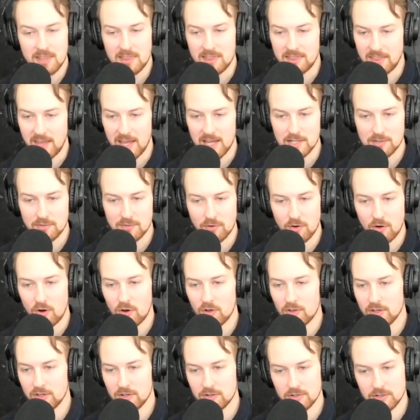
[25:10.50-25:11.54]
thanks for
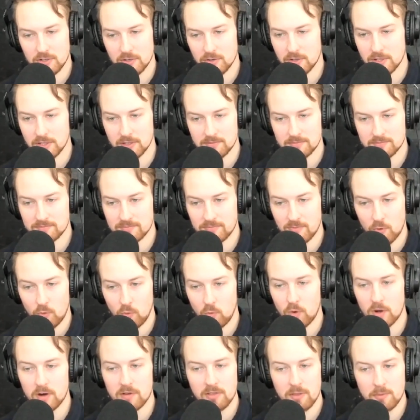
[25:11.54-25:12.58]
all that you're doing.
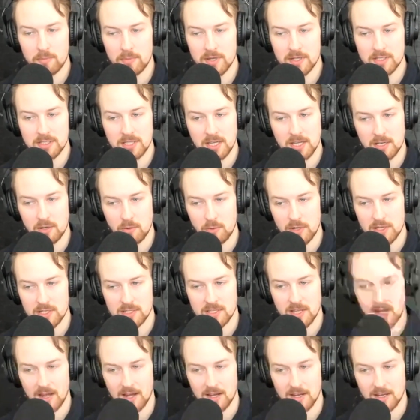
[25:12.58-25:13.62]
One of the big takeaways
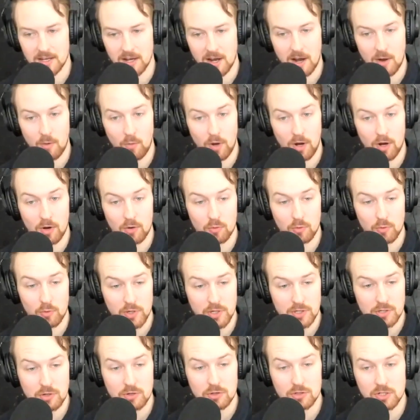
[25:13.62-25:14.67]
that I got while
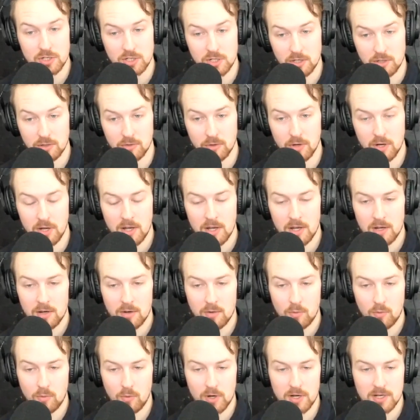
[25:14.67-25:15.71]
researching you
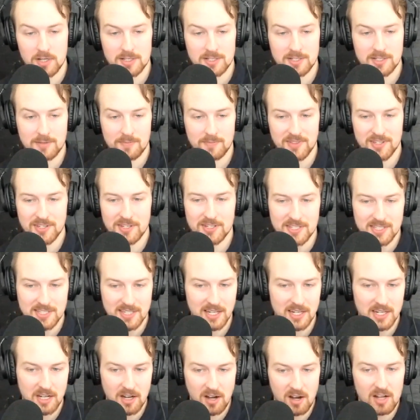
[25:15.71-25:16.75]
was you
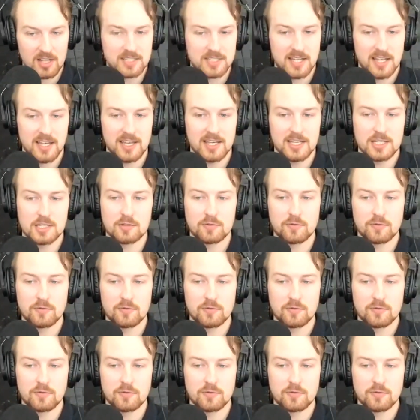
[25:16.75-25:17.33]
said content is